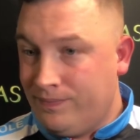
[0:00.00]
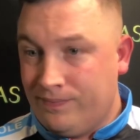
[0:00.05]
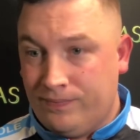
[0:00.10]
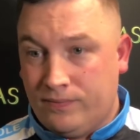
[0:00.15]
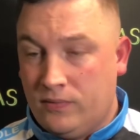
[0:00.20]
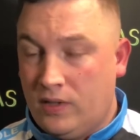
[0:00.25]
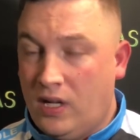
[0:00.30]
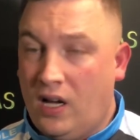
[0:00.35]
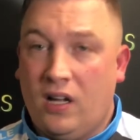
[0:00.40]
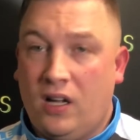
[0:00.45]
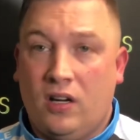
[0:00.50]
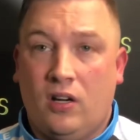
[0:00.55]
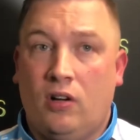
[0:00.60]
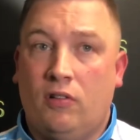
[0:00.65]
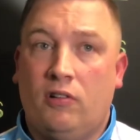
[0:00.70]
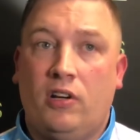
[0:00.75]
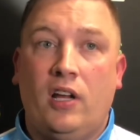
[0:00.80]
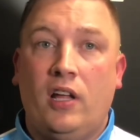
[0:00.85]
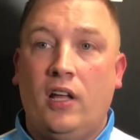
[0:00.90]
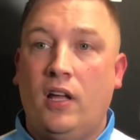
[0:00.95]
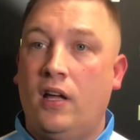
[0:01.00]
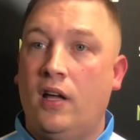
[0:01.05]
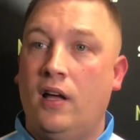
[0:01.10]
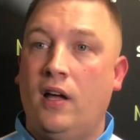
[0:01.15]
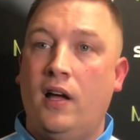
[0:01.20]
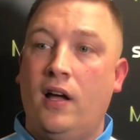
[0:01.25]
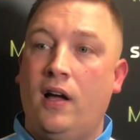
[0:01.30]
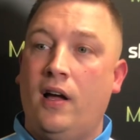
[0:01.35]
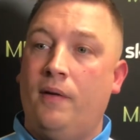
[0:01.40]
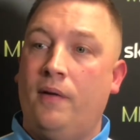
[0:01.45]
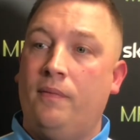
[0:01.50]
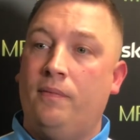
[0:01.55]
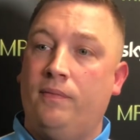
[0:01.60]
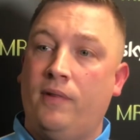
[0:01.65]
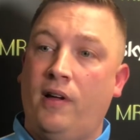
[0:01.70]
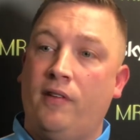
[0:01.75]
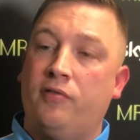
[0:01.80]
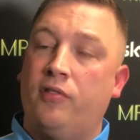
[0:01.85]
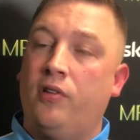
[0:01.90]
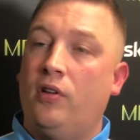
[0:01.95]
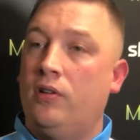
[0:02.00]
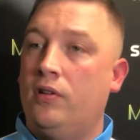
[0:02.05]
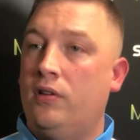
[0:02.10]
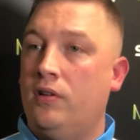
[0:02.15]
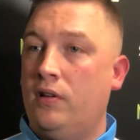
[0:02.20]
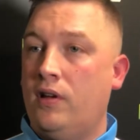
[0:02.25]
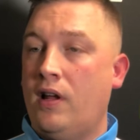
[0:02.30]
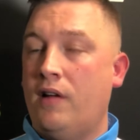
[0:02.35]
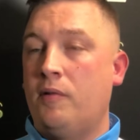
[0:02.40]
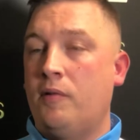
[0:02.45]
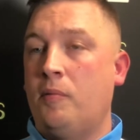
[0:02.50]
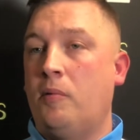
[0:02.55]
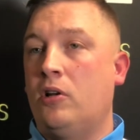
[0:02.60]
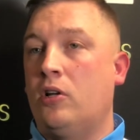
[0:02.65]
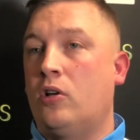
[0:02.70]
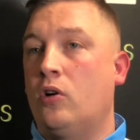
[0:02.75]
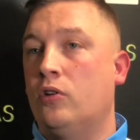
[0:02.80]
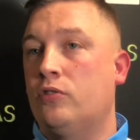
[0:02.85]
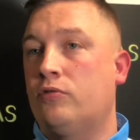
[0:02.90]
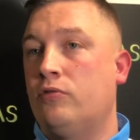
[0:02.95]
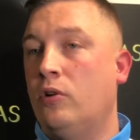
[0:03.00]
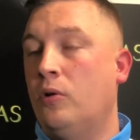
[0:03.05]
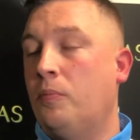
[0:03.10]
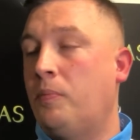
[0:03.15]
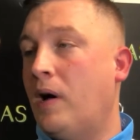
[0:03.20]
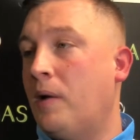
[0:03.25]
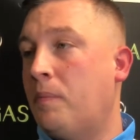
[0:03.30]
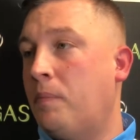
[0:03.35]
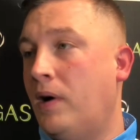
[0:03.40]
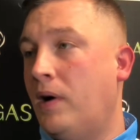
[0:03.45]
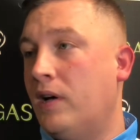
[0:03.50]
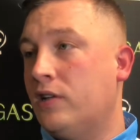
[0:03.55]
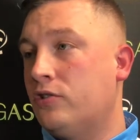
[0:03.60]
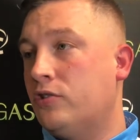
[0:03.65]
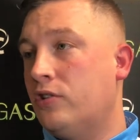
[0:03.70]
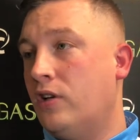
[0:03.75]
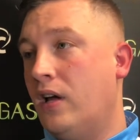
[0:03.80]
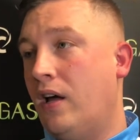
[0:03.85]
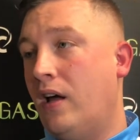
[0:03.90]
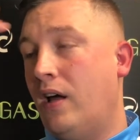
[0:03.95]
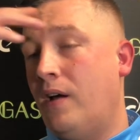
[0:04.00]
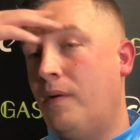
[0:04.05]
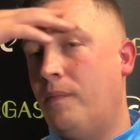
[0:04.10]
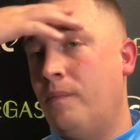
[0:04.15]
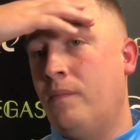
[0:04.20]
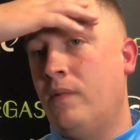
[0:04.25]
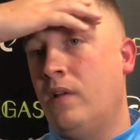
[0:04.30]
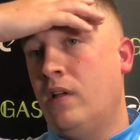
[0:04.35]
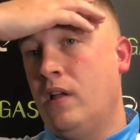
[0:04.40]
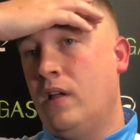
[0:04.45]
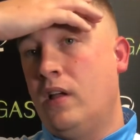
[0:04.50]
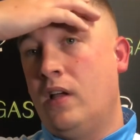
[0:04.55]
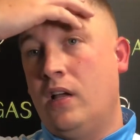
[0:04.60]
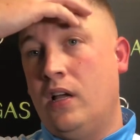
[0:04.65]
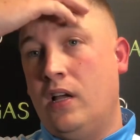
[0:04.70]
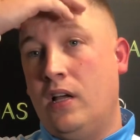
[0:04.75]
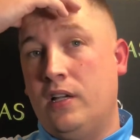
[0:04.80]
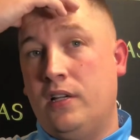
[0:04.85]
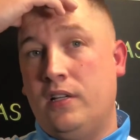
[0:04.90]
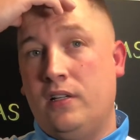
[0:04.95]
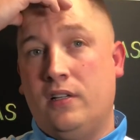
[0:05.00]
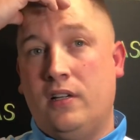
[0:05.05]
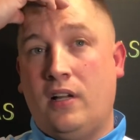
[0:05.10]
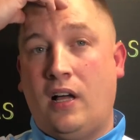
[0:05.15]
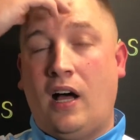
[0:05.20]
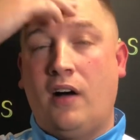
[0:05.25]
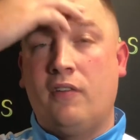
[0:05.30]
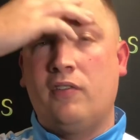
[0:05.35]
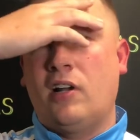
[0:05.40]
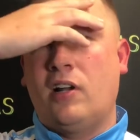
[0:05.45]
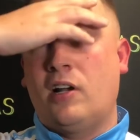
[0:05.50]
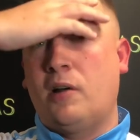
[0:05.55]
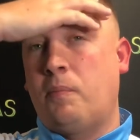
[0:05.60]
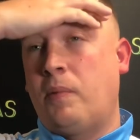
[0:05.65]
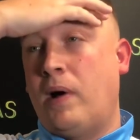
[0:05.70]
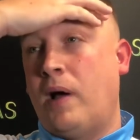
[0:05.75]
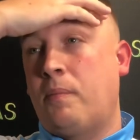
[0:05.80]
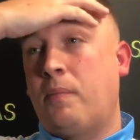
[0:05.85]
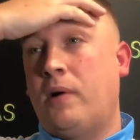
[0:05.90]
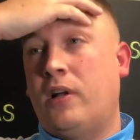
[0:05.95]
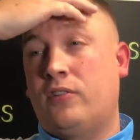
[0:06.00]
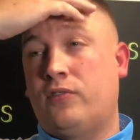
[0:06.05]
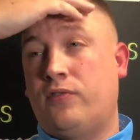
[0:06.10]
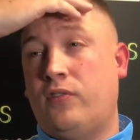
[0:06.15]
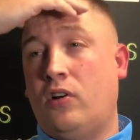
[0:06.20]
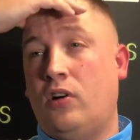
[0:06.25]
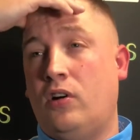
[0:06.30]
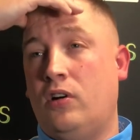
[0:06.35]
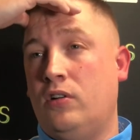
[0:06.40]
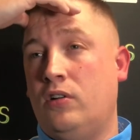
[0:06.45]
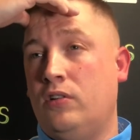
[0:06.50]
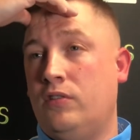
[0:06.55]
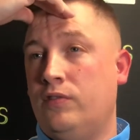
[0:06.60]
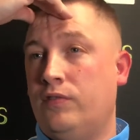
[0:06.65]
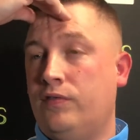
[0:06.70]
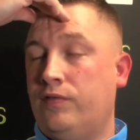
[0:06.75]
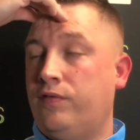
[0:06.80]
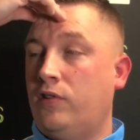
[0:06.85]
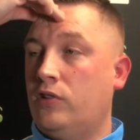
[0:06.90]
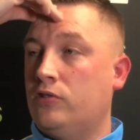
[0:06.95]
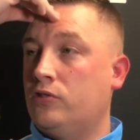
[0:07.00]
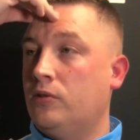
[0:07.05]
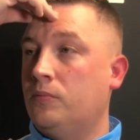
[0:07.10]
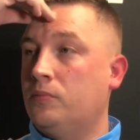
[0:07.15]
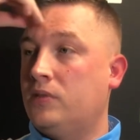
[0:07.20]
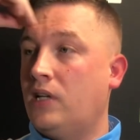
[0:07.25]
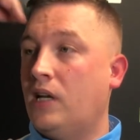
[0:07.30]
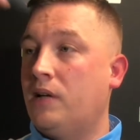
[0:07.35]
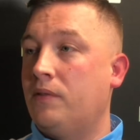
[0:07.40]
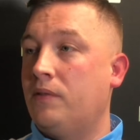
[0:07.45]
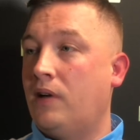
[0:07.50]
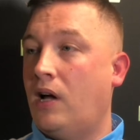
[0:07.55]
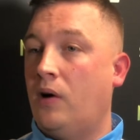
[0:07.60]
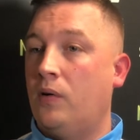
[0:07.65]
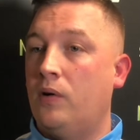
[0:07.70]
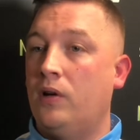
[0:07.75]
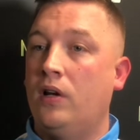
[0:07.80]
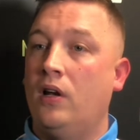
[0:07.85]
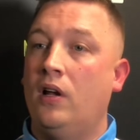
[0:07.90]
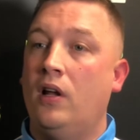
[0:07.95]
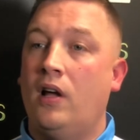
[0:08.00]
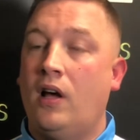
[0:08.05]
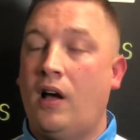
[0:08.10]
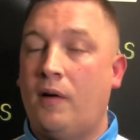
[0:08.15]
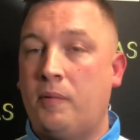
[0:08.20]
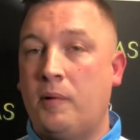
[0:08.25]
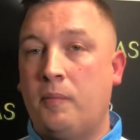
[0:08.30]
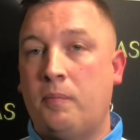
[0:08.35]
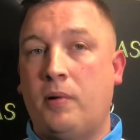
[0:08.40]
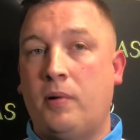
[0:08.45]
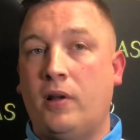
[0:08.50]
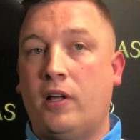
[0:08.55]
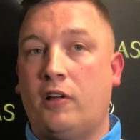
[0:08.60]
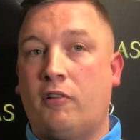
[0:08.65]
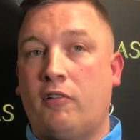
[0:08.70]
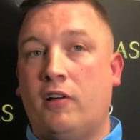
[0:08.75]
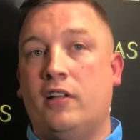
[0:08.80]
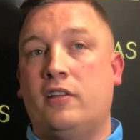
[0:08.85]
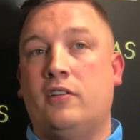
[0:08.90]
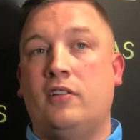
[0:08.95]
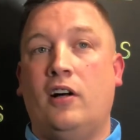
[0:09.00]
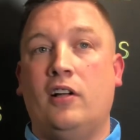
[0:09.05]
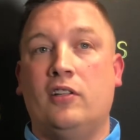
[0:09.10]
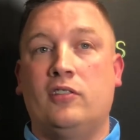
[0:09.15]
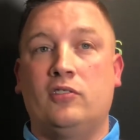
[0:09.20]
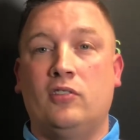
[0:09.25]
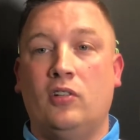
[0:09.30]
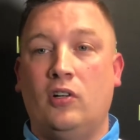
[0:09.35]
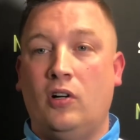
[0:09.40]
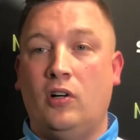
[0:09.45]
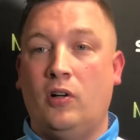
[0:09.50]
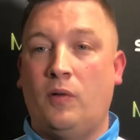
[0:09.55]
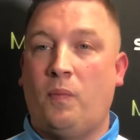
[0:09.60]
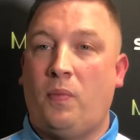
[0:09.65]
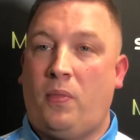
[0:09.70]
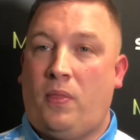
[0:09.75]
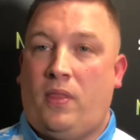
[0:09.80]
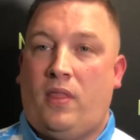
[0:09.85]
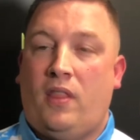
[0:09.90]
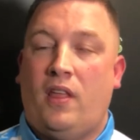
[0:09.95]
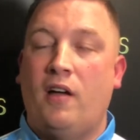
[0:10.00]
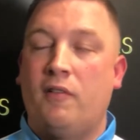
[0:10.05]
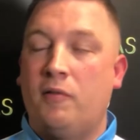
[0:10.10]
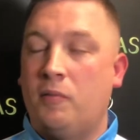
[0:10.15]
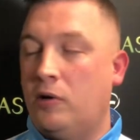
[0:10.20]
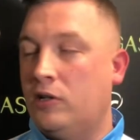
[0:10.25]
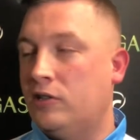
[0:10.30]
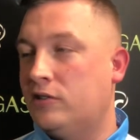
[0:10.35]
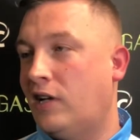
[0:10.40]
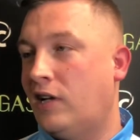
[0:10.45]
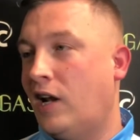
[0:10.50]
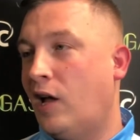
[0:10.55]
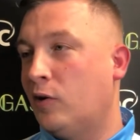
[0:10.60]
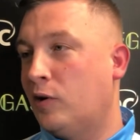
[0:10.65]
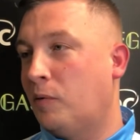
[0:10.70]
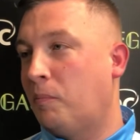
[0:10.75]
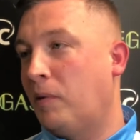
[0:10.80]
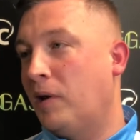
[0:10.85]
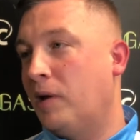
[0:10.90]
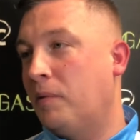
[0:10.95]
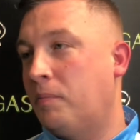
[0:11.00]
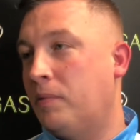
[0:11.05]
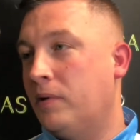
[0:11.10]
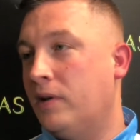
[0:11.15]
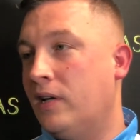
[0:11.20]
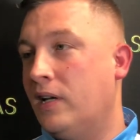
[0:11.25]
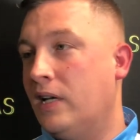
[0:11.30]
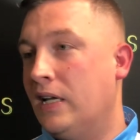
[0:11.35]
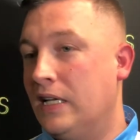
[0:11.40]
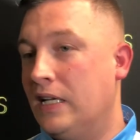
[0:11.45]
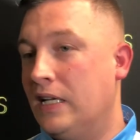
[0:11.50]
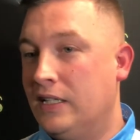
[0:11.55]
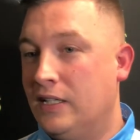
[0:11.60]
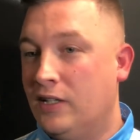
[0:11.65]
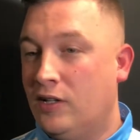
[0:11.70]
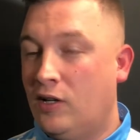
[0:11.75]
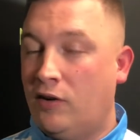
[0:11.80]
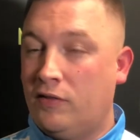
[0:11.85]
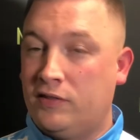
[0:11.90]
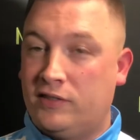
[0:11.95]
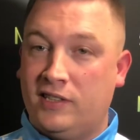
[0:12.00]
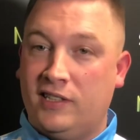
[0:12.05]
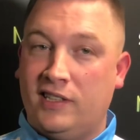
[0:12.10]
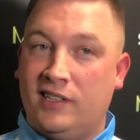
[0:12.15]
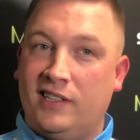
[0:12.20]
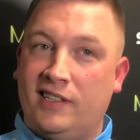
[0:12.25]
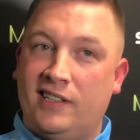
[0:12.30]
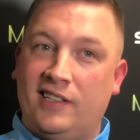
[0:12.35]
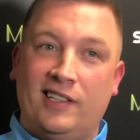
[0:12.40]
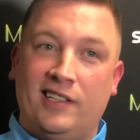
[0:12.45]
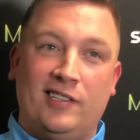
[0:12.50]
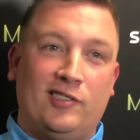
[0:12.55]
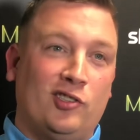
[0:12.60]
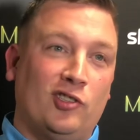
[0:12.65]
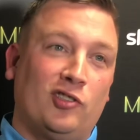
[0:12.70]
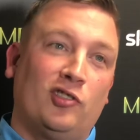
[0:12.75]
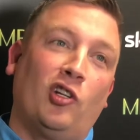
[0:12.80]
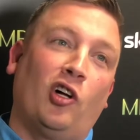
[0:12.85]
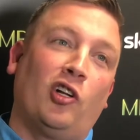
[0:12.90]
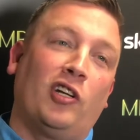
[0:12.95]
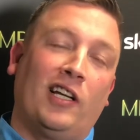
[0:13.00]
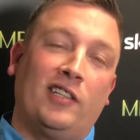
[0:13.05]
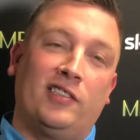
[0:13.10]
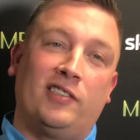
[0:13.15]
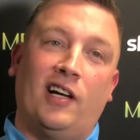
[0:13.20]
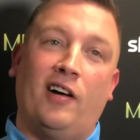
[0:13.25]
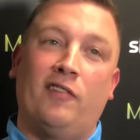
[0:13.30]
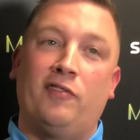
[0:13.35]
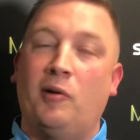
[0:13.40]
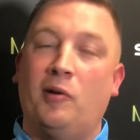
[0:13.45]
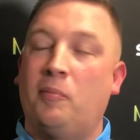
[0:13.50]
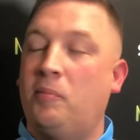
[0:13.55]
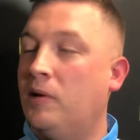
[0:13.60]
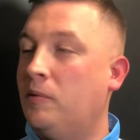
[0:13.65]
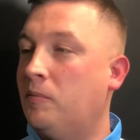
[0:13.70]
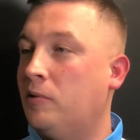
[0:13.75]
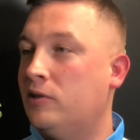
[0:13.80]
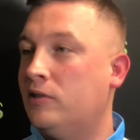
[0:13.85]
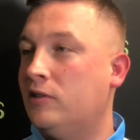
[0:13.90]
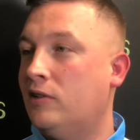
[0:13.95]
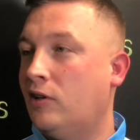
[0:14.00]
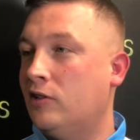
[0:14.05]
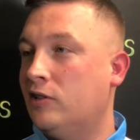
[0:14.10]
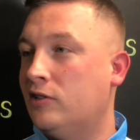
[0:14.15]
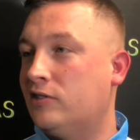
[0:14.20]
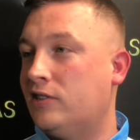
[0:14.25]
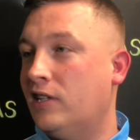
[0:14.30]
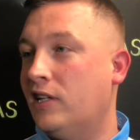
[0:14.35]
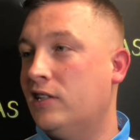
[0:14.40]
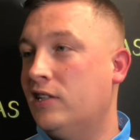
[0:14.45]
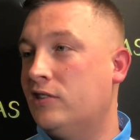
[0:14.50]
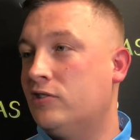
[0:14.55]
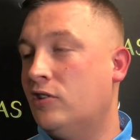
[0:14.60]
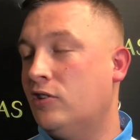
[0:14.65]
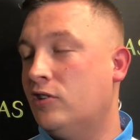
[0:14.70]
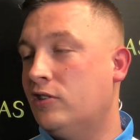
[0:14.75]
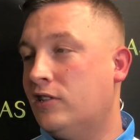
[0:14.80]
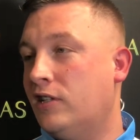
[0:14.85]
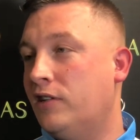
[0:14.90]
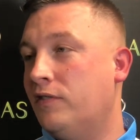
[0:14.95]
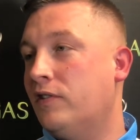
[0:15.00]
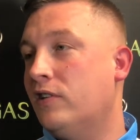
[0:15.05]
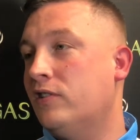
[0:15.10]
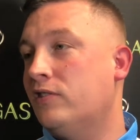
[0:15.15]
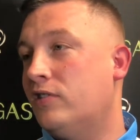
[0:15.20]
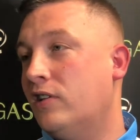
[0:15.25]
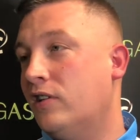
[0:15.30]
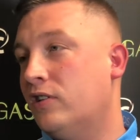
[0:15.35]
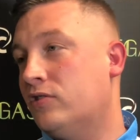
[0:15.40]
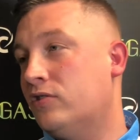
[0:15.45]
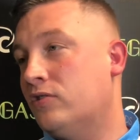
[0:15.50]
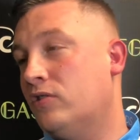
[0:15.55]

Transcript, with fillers: Nah, not really. Everybody goes through a bad patch, and I haven't had a bad patch for some time now, and I've been playing great darts, so everybody's allowed a blip, and obviously it's just not nice to have your blip on the stage, on the TV stage.